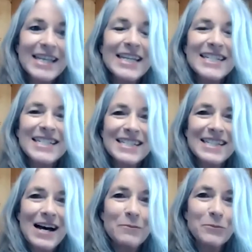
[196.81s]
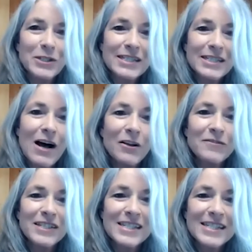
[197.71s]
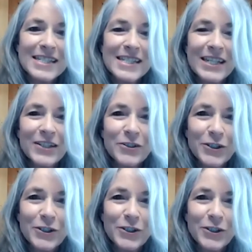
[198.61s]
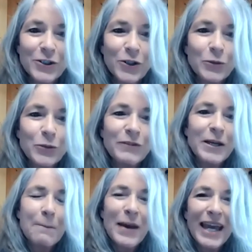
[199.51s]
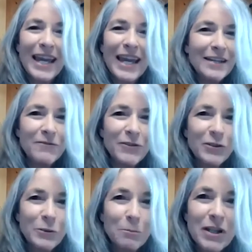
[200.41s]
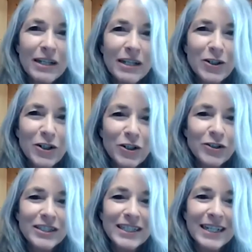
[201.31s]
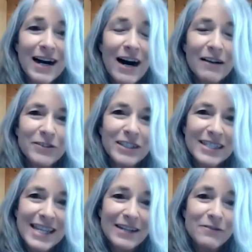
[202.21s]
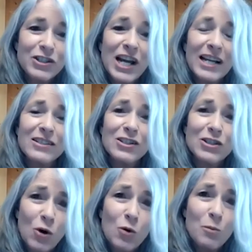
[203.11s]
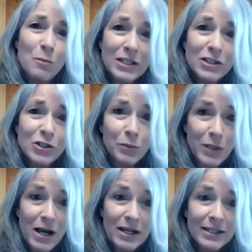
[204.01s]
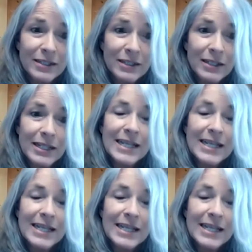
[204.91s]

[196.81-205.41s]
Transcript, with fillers: Islam resolves its interior, horrific, painful, blood-curdling conflicts that have shed so much blood.